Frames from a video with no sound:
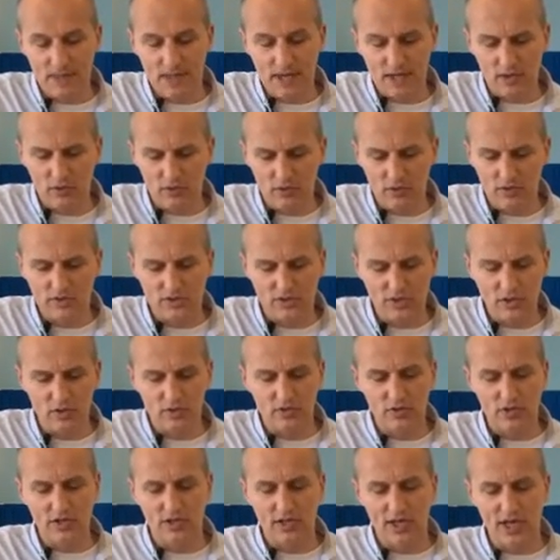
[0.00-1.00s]
And
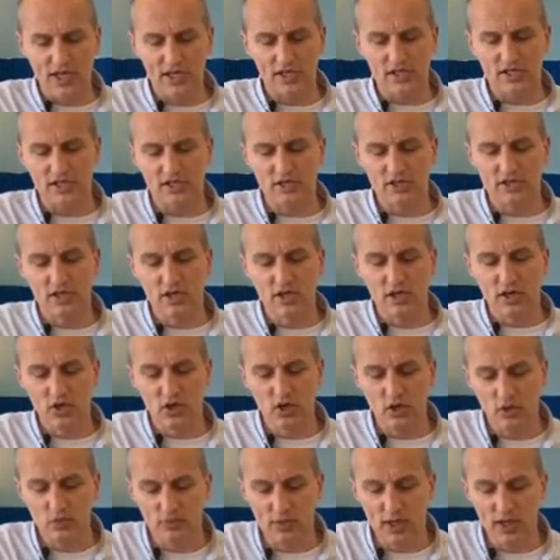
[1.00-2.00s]
also the nation
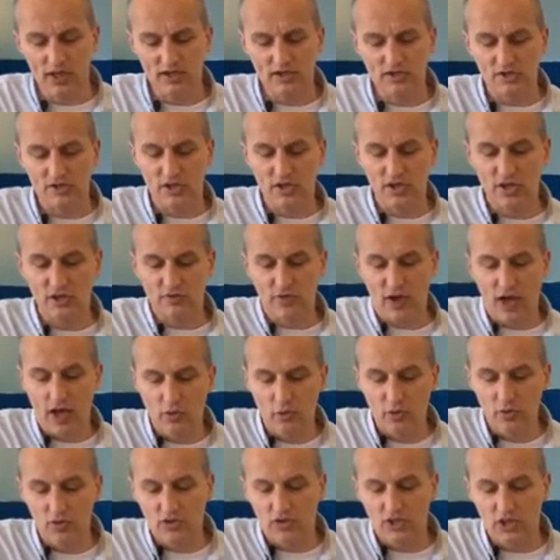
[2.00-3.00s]
whom they serve I
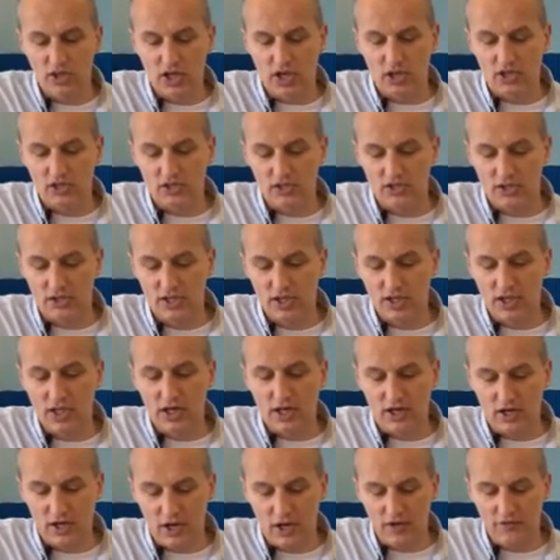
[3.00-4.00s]
will judge,
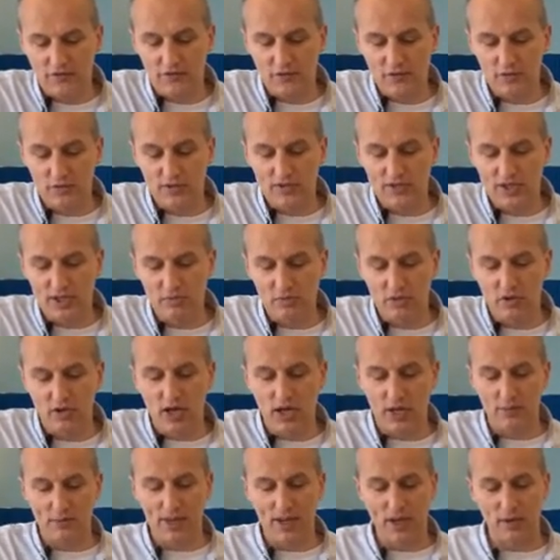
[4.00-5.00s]
and afterwards they will
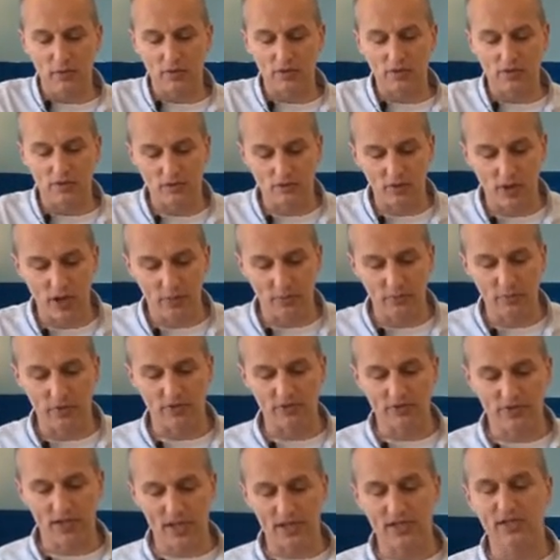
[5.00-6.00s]
come out with great
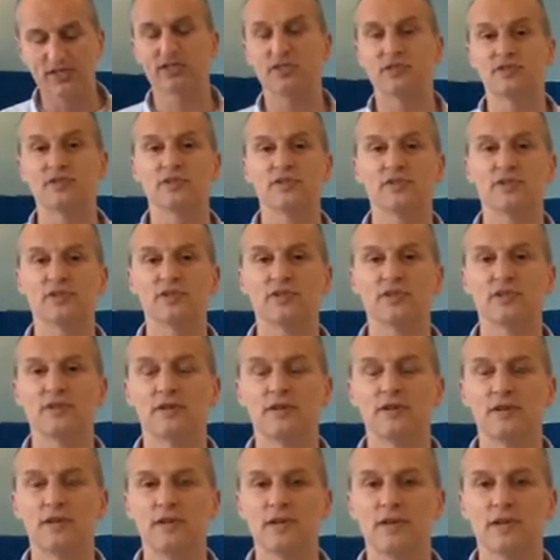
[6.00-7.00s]
possessions."
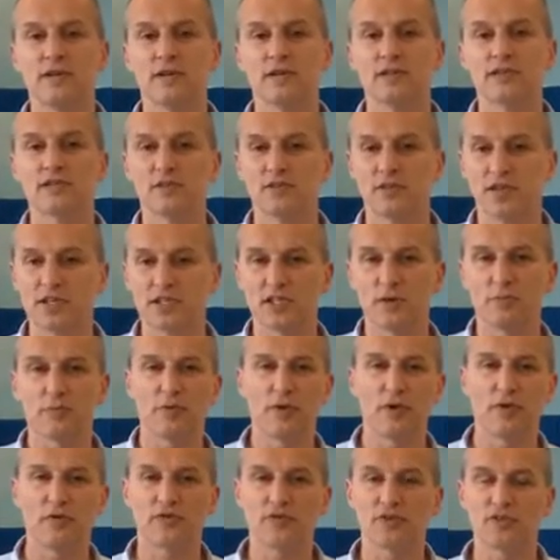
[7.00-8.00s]
So there's a
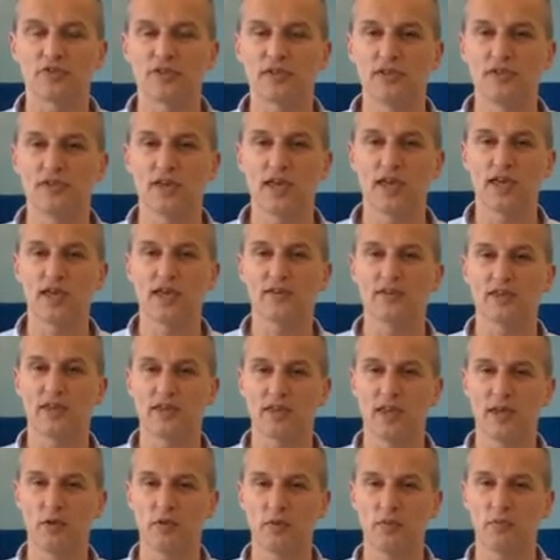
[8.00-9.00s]
prophecy there
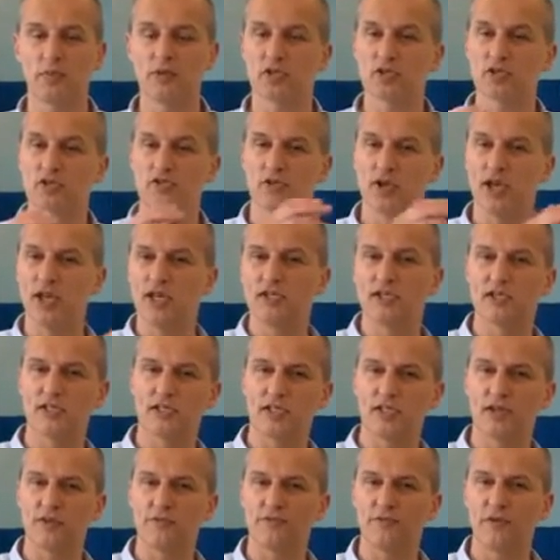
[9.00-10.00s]
that they would be
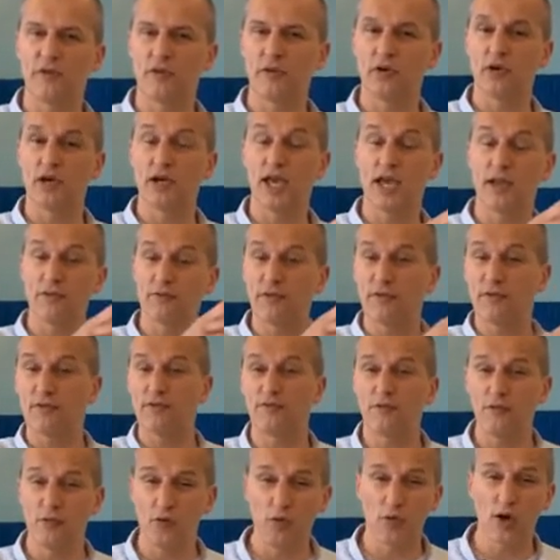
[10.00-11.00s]
strangers in a foreign land for
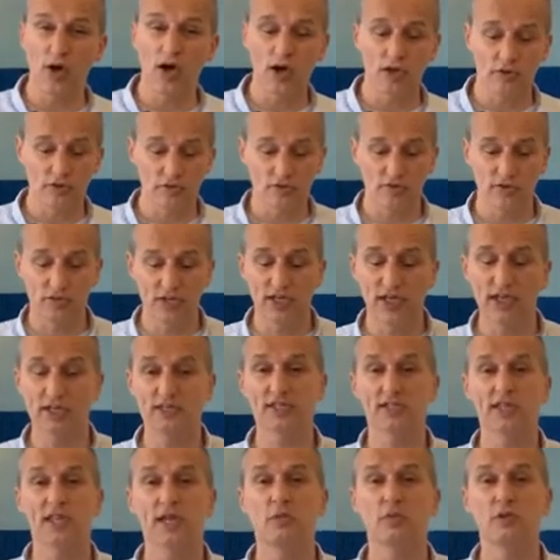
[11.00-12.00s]
400
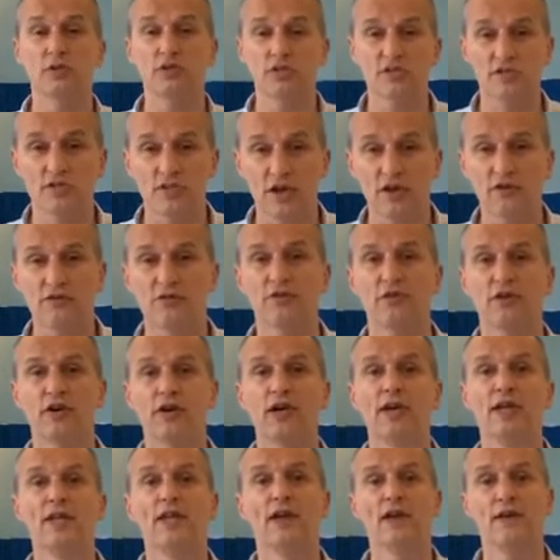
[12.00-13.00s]
years and they would
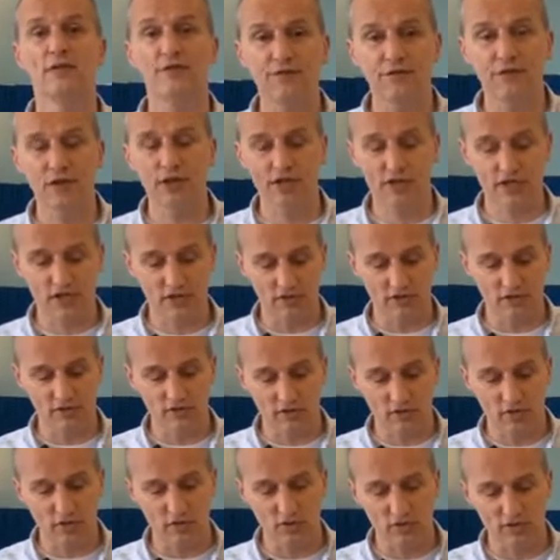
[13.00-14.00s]
suffer affliction. And
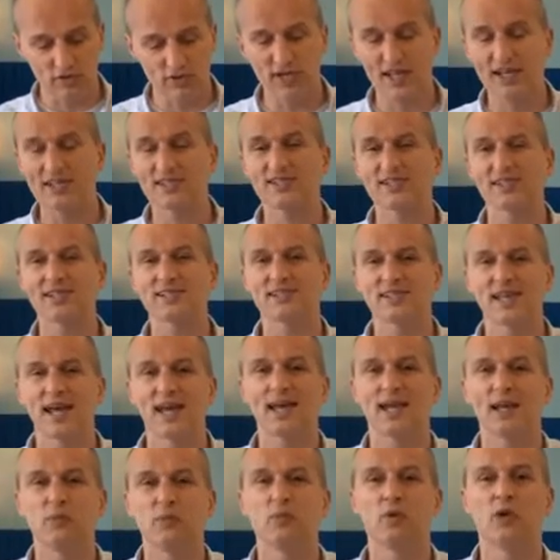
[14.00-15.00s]
of course, that's
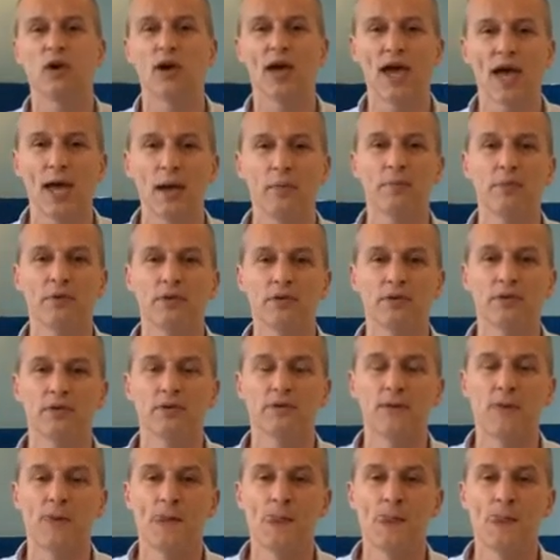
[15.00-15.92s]
exactly what happened.